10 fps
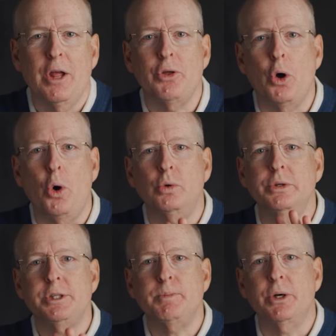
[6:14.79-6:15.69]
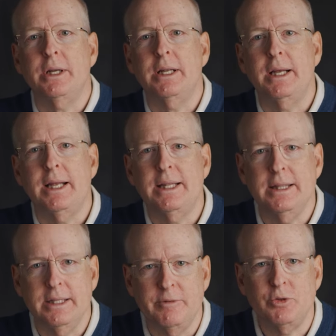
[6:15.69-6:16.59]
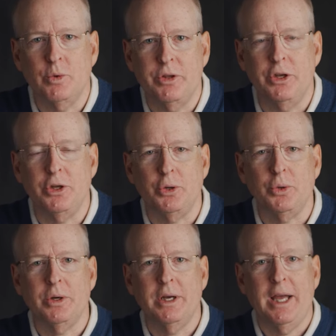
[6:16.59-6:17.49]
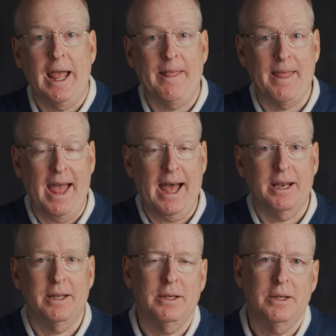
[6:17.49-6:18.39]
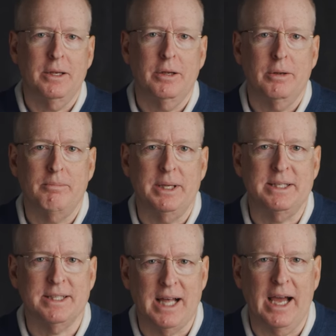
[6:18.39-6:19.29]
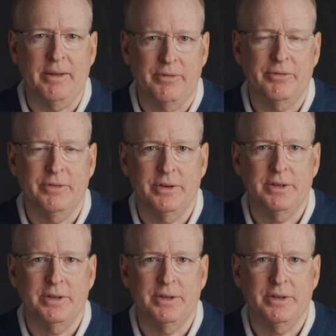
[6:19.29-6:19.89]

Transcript: The Holy Spirit lives within you and that means life.